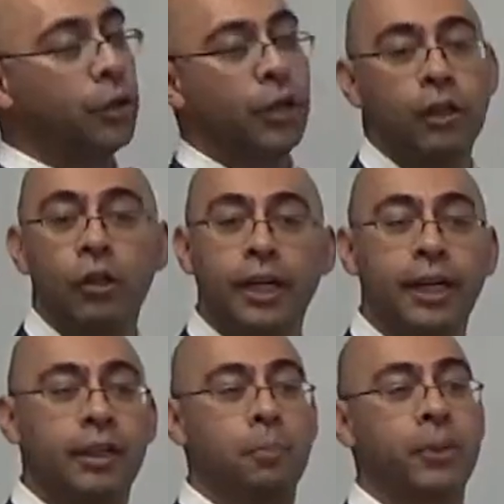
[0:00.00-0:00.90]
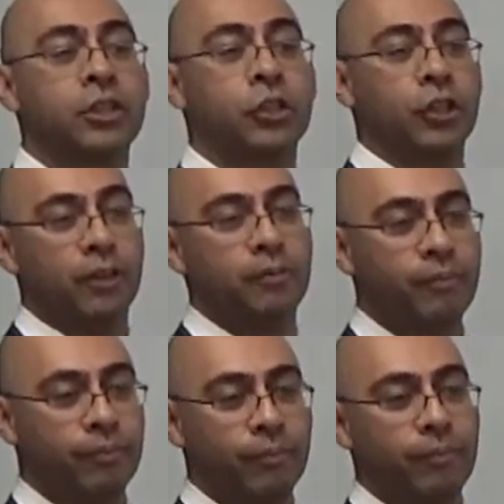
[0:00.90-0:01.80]
You're not looking at the picture.
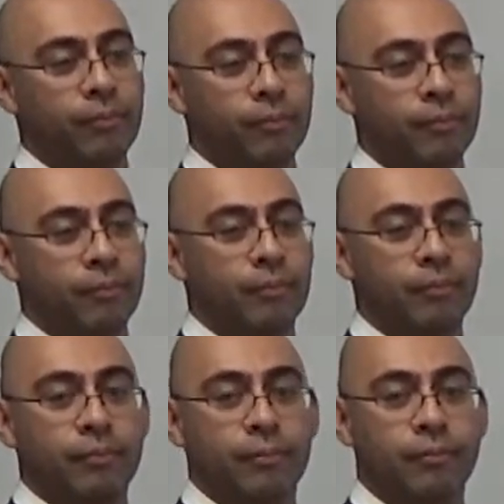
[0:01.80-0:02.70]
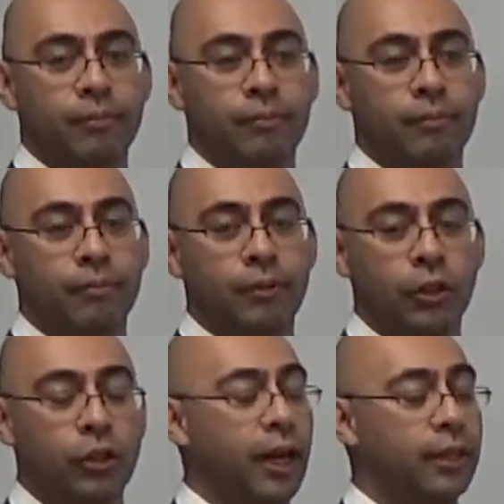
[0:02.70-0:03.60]
Oh, 100%.
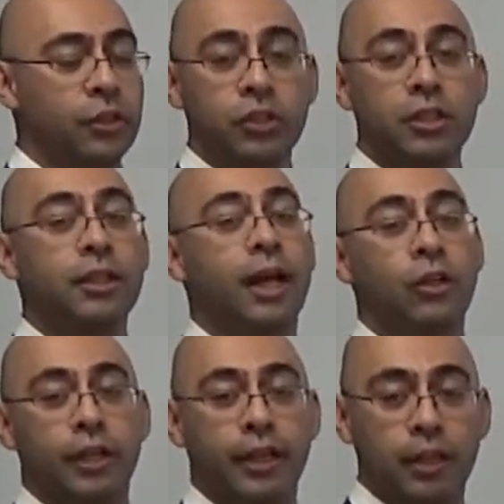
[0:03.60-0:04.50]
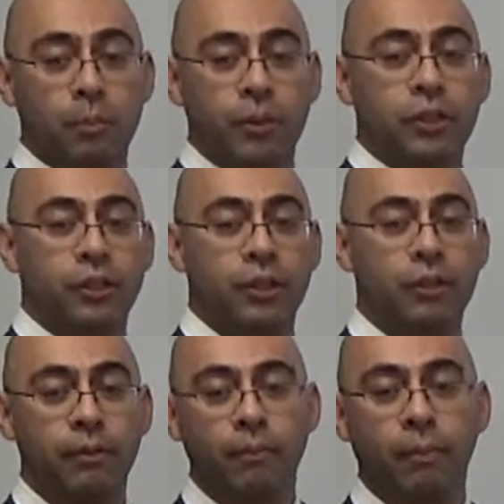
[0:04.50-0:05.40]
You're not, you're still not looking at the picture.
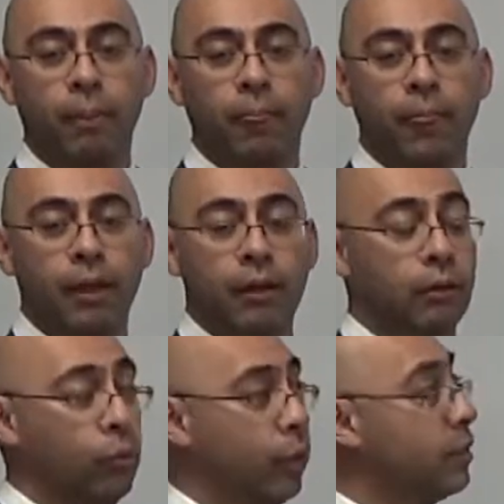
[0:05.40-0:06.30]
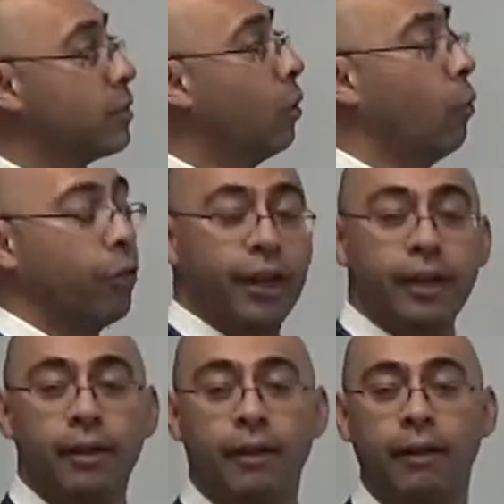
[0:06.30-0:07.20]
The whole. What is the whole thing?